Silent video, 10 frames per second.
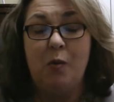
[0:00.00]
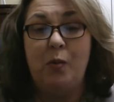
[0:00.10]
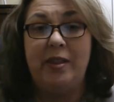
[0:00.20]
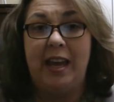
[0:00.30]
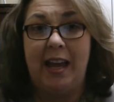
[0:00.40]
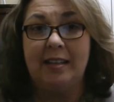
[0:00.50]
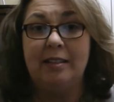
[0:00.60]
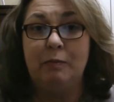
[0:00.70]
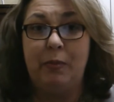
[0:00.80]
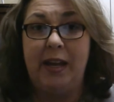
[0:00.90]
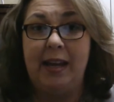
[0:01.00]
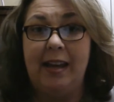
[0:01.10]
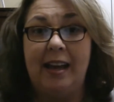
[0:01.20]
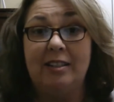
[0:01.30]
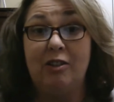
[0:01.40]
when the
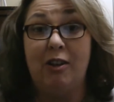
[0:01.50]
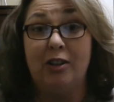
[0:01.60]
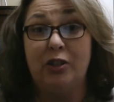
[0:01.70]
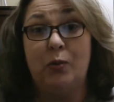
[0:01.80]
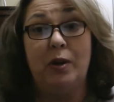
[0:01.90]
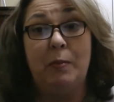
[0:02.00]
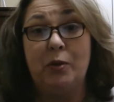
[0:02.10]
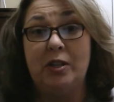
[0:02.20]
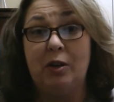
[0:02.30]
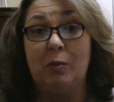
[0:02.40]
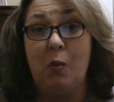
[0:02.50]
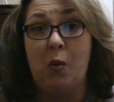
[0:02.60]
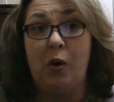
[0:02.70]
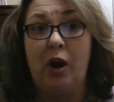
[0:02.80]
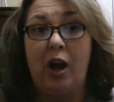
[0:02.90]
S&P has lost 20% or
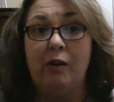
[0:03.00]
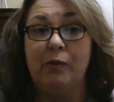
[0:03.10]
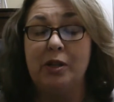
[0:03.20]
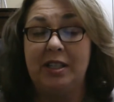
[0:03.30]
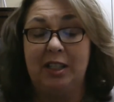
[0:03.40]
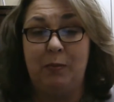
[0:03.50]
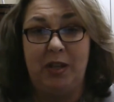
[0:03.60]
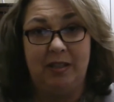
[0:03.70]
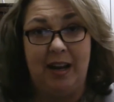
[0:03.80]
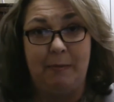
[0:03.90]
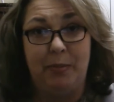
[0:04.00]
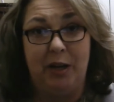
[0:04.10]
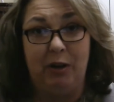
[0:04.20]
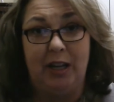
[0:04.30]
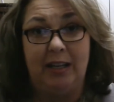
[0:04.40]
more over a 6-month time
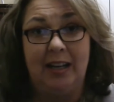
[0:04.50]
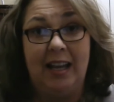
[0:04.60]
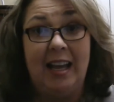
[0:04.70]
period.